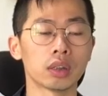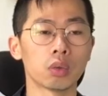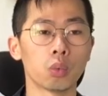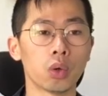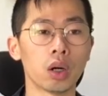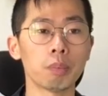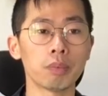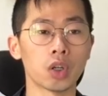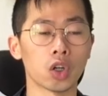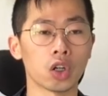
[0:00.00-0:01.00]
warm
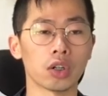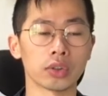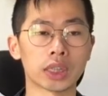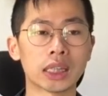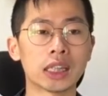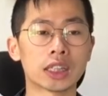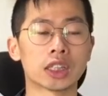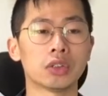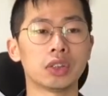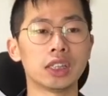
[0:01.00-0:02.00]
or hot.
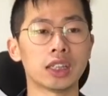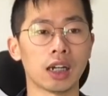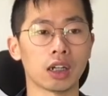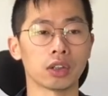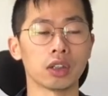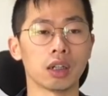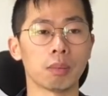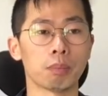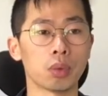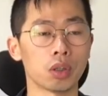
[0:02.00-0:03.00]
So these are the
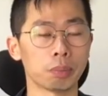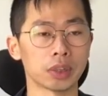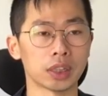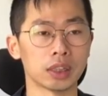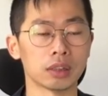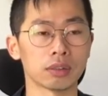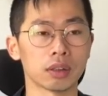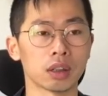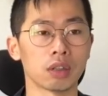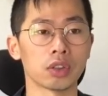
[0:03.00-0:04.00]
property
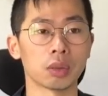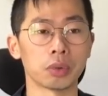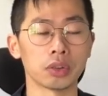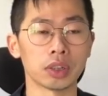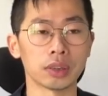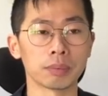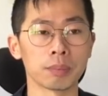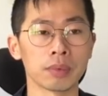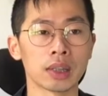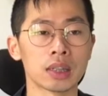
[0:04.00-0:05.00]
of your body.
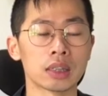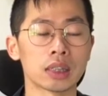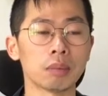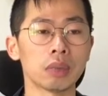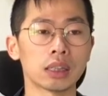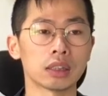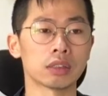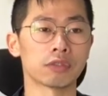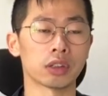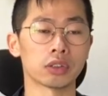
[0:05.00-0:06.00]
Sometimes it's
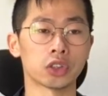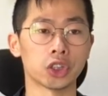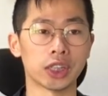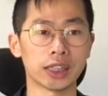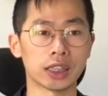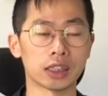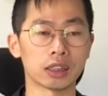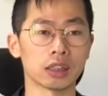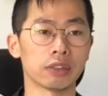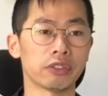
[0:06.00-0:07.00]
from genetic.
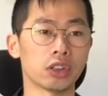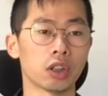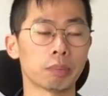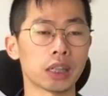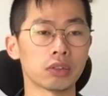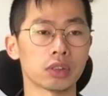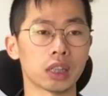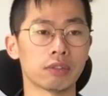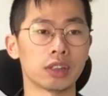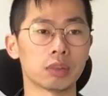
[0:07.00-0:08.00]
If your parents
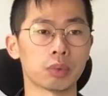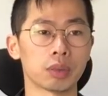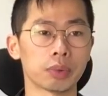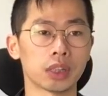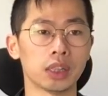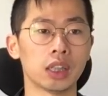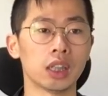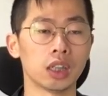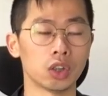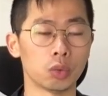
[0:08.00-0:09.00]
have this property,
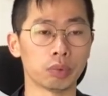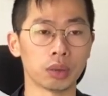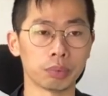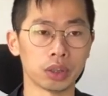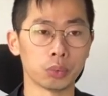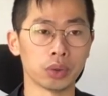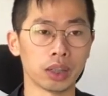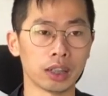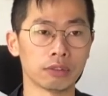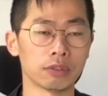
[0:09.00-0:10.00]
you probably will
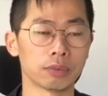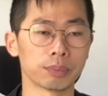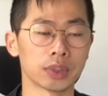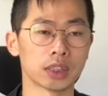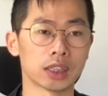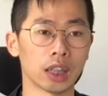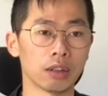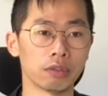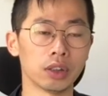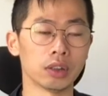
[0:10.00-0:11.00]
have. Some
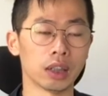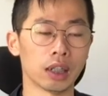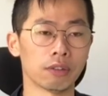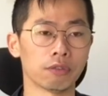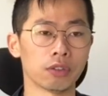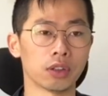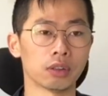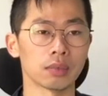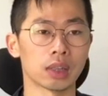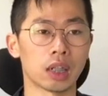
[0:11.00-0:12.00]
of them are from
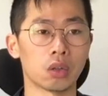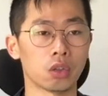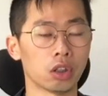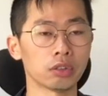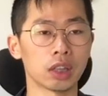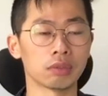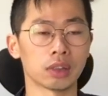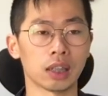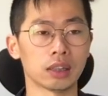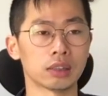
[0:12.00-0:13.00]
our long-term
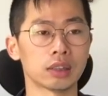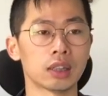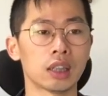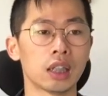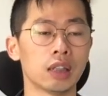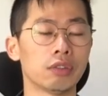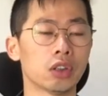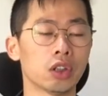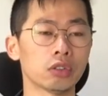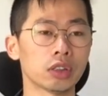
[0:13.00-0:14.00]
diet. If
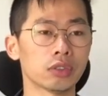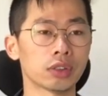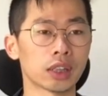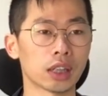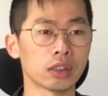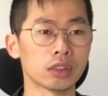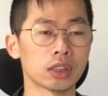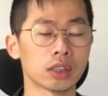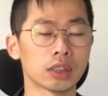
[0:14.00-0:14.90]
your long-term diet